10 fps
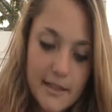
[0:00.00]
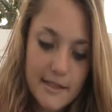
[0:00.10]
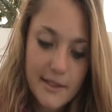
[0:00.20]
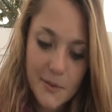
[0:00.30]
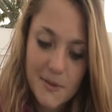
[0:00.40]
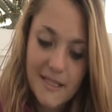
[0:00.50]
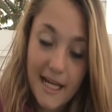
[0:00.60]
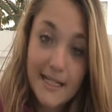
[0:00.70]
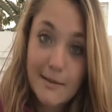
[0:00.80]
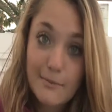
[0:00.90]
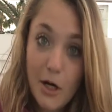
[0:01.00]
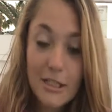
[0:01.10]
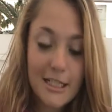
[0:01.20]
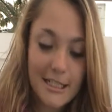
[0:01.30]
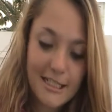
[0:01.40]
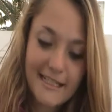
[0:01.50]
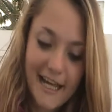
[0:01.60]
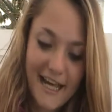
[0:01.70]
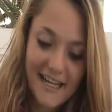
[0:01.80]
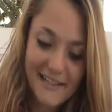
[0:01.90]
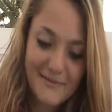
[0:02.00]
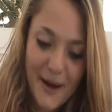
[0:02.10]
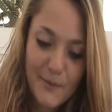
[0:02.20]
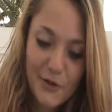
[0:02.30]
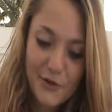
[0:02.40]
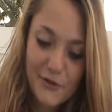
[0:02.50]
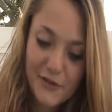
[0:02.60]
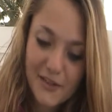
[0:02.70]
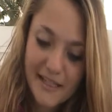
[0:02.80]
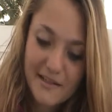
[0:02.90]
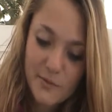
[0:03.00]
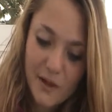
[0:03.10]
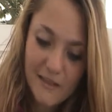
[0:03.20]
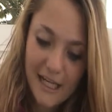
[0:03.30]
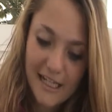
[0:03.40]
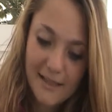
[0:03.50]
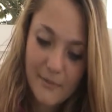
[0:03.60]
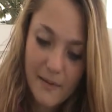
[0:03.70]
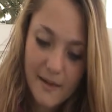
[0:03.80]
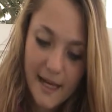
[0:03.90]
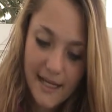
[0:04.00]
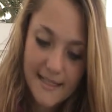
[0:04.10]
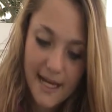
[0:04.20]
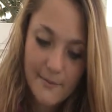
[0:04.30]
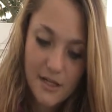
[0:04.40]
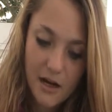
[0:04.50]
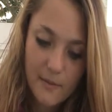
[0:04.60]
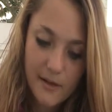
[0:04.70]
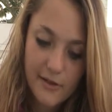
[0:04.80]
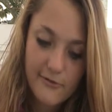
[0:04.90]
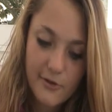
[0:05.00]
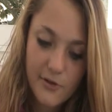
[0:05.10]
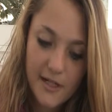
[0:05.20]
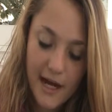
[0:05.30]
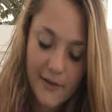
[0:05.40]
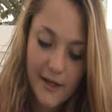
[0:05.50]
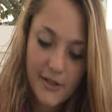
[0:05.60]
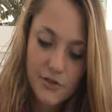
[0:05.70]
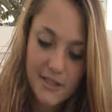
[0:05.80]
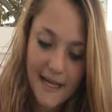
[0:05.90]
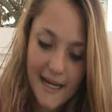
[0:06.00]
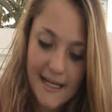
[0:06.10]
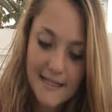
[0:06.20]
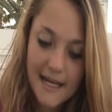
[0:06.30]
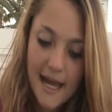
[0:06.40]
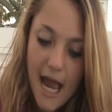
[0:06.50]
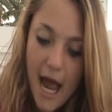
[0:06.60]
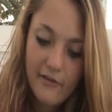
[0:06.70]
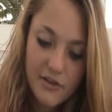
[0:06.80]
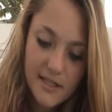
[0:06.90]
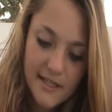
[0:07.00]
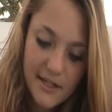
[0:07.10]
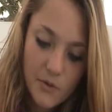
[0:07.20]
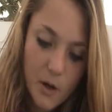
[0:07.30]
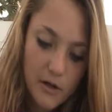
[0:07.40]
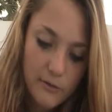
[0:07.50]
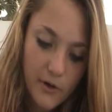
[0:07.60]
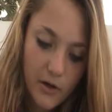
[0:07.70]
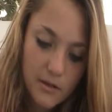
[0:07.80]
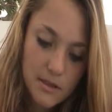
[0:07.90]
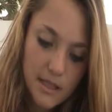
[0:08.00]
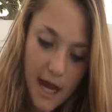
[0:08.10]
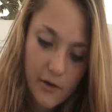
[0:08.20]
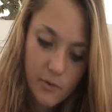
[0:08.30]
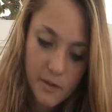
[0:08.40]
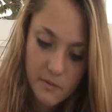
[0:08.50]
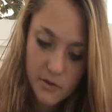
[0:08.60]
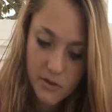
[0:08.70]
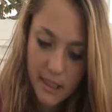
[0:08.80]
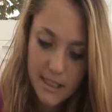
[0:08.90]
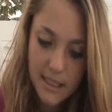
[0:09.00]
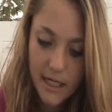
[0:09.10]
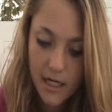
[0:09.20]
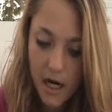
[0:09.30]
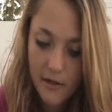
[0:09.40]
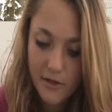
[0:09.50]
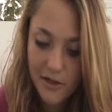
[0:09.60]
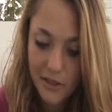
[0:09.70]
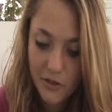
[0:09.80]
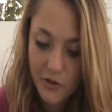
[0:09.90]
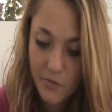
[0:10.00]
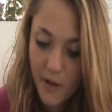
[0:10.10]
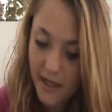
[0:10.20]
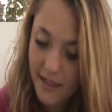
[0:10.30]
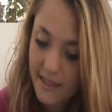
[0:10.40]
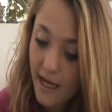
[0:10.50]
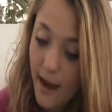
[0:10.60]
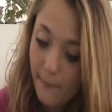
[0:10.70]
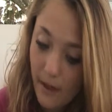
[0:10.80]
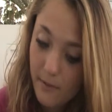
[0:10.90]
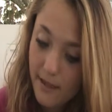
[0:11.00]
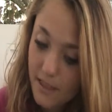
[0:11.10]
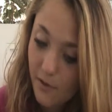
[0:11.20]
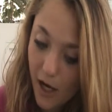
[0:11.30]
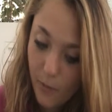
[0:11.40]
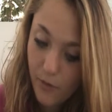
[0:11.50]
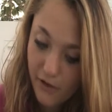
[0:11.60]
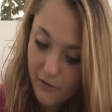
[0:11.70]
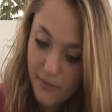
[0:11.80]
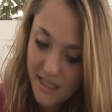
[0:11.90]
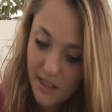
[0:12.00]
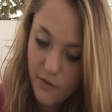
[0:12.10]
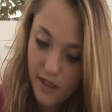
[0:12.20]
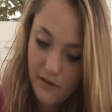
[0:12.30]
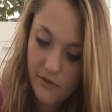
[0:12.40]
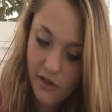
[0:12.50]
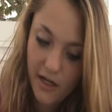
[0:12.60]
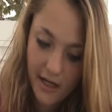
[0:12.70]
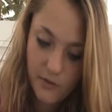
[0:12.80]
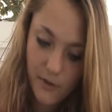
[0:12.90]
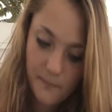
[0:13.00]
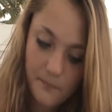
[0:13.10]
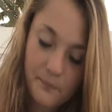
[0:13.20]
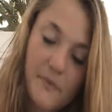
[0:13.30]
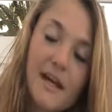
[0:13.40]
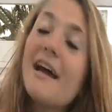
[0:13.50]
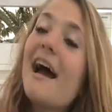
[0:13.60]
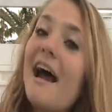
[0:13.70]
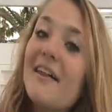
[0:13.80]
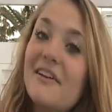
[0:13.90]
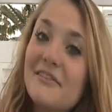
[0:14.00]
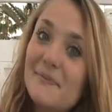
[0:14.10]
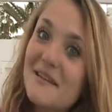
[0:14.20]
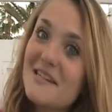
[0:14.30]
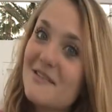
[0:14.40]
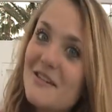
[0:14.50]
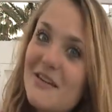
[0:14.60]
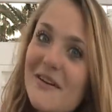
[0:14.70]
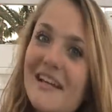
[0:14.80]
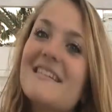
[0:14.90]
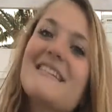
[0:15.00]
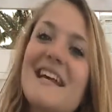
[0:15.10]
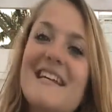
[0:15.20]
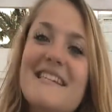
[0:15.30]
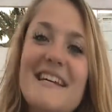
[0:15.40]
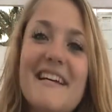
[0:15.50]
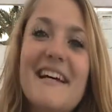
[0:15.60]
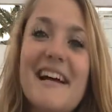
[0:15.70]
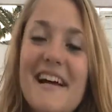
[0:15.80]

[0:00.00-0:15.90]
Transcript: So Stacy Martin said, "My beautiful niece, well done. Maybe next time talk about the food and how the countryside is. Have you seen any waterfalls? How do people dress there? Are there any gross bugs? Maybe this will help. Love and miss you, waiting for your next one." I love and miss you too, Aunt Stacy.